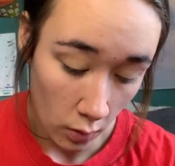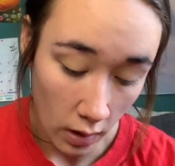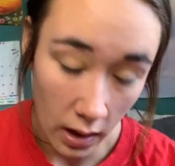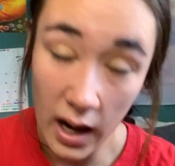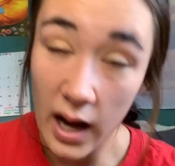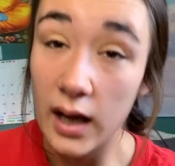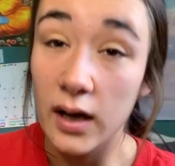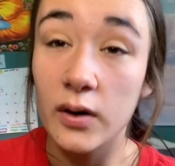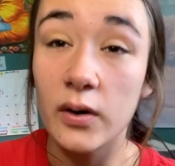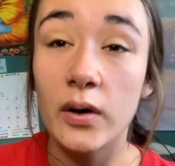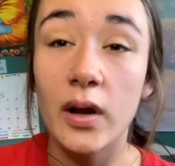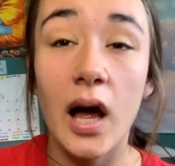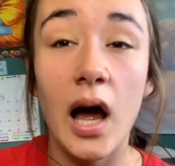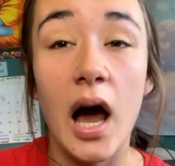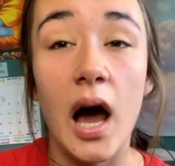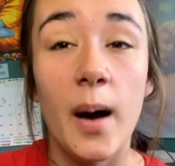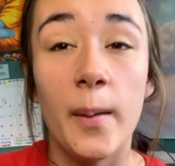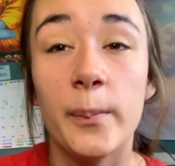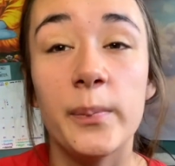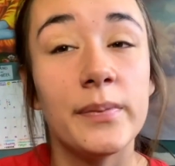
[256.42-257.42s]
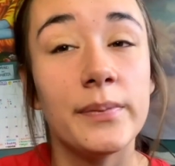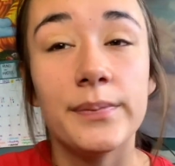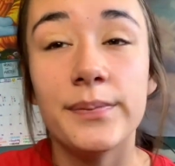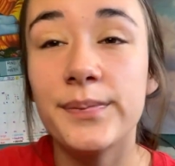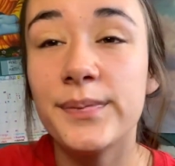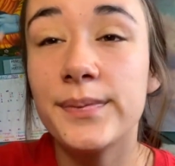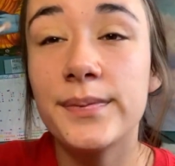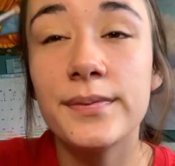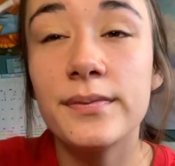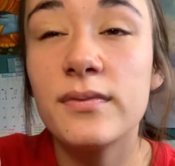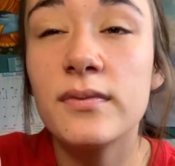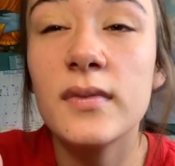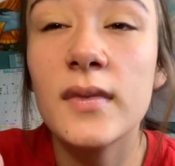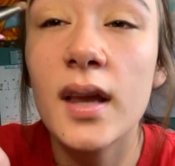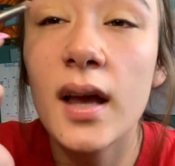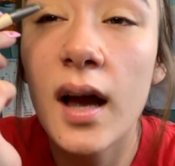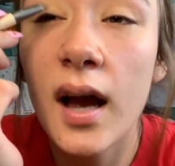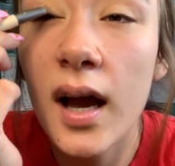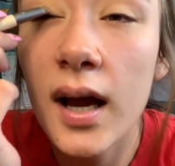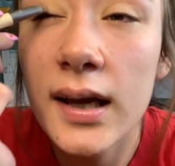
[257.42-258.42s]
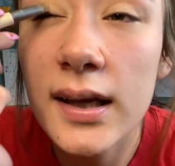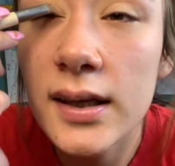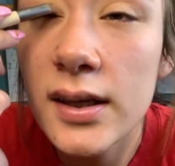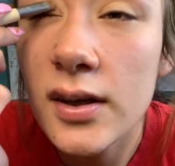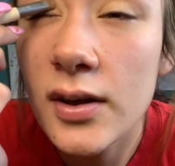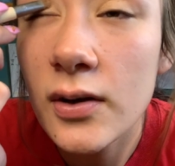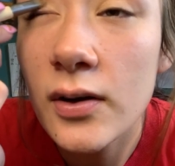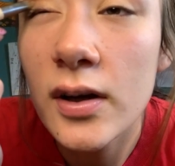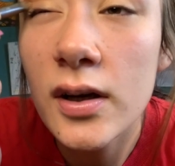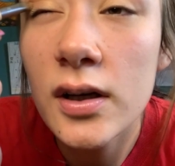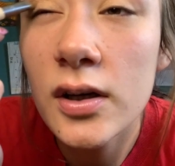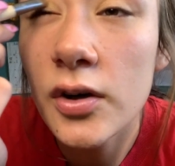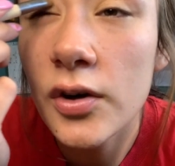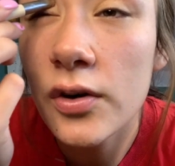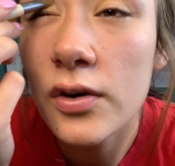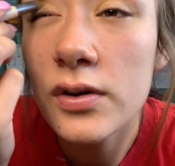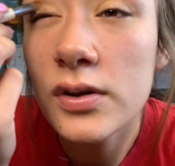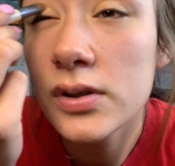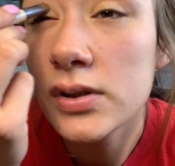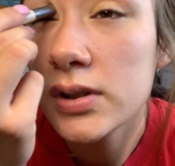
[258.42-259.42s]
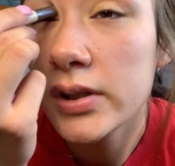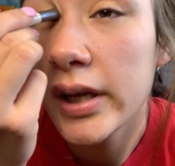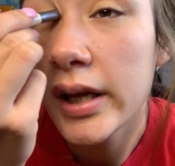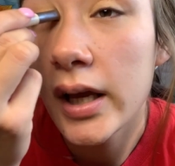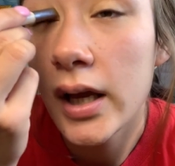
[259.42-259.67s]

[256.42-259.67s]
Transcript: I don't know. You girls,